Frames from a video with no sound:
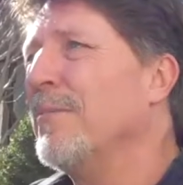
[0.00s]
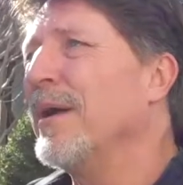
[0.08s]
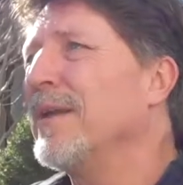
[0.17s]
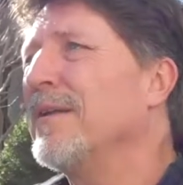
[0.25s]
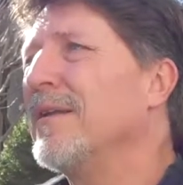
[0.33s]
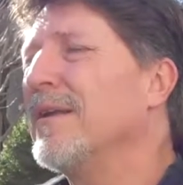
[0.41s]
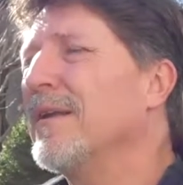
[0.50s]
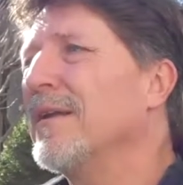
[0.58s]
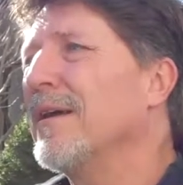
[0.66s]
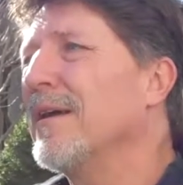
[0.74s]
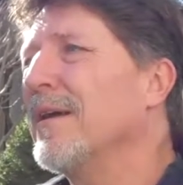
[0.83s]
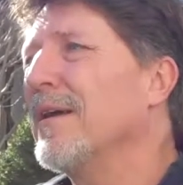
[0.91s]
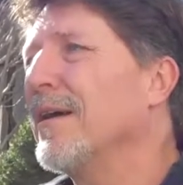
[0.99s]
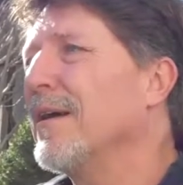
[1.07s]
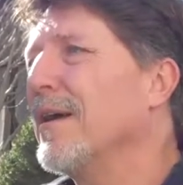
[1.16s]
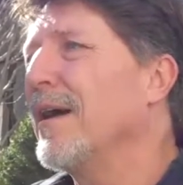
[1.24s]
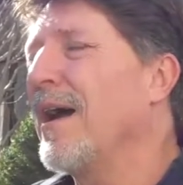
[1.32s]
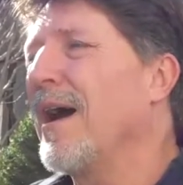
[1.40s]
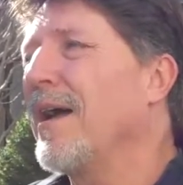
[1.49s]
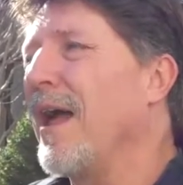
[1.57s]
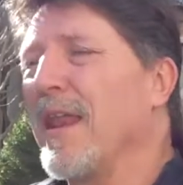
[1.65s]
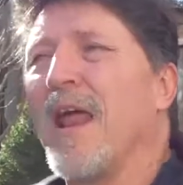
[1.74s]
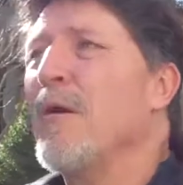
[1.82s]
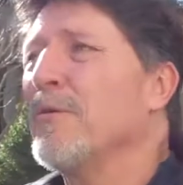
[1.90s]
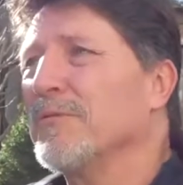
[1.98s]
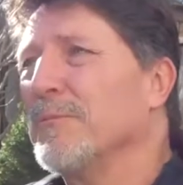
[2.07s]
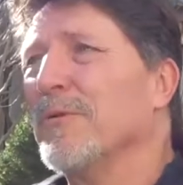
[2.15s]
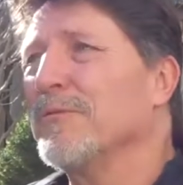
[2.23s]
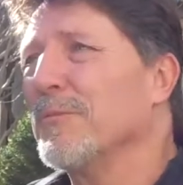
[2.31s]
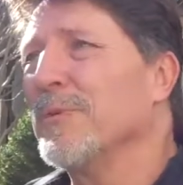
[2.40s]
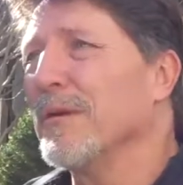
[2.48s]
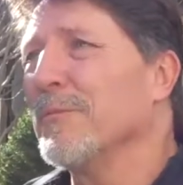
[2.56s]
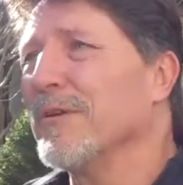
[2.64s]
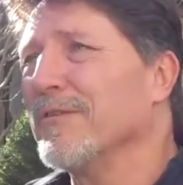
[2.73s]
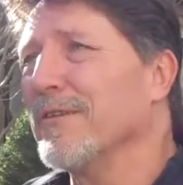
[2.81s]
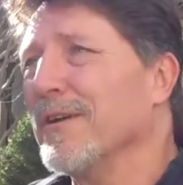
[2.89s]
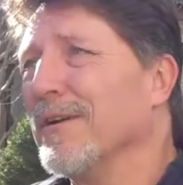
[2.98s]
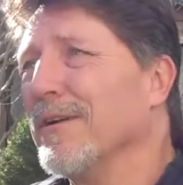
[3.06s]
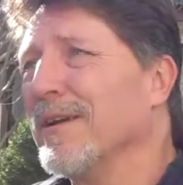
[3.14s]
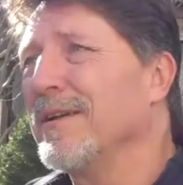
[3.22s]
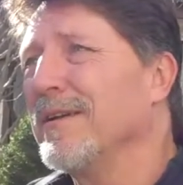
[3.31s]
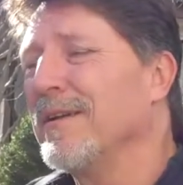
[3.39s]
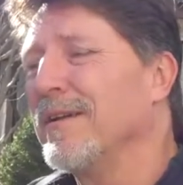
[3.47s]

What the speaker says: But and I was supposed to be a missionary,